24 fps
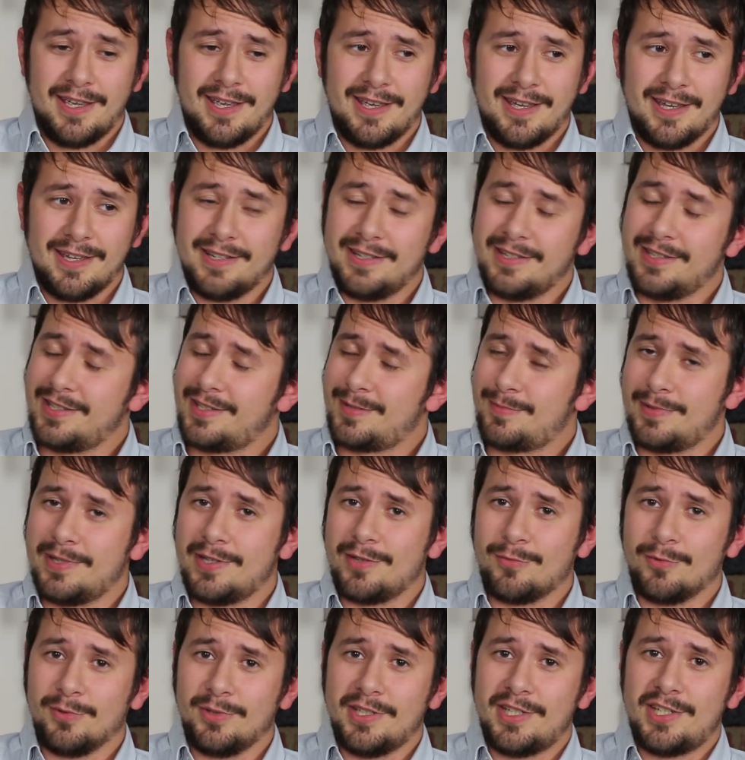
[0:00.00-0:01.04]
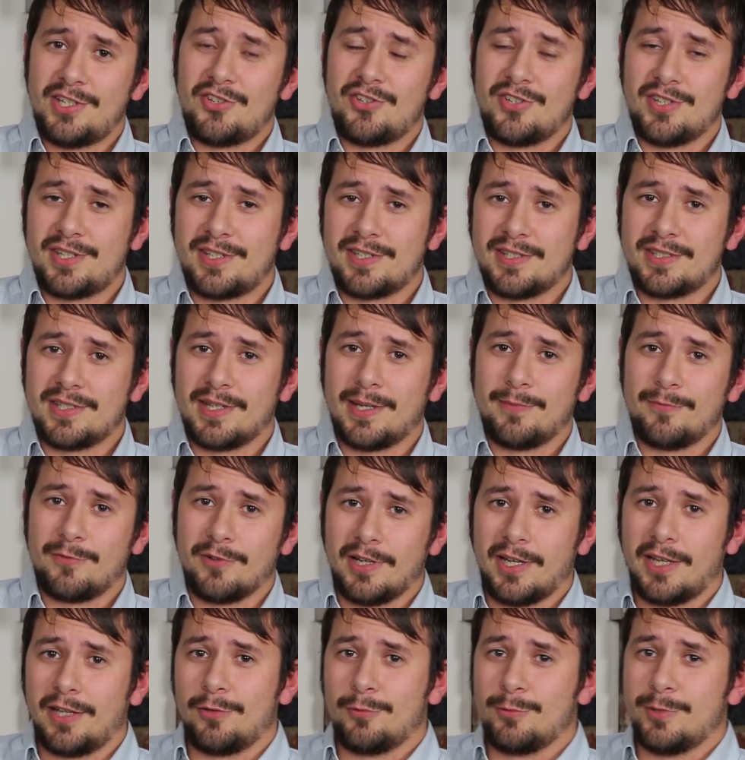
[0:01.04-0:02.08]
And it's being released just in time
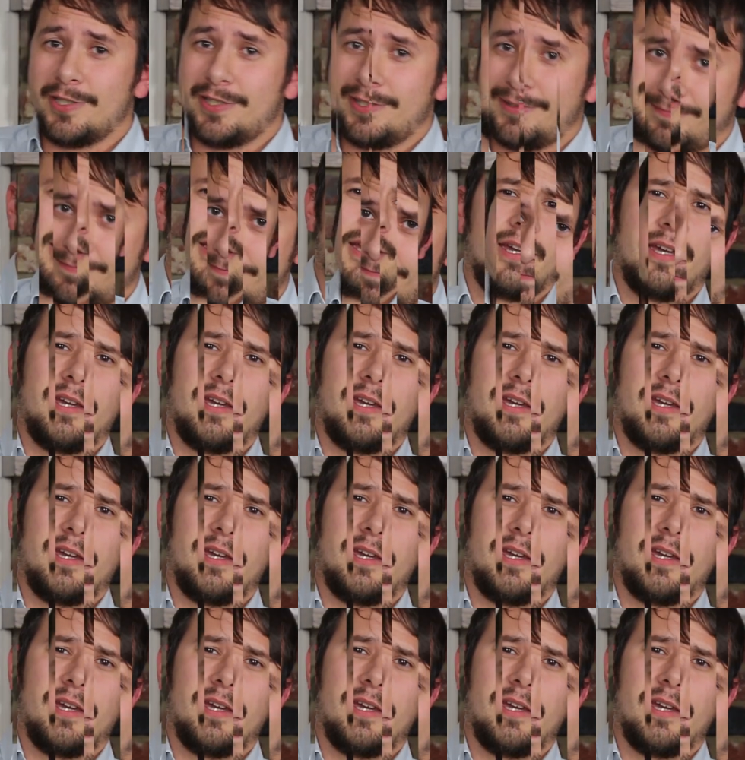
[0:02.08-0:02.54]
for Halloween.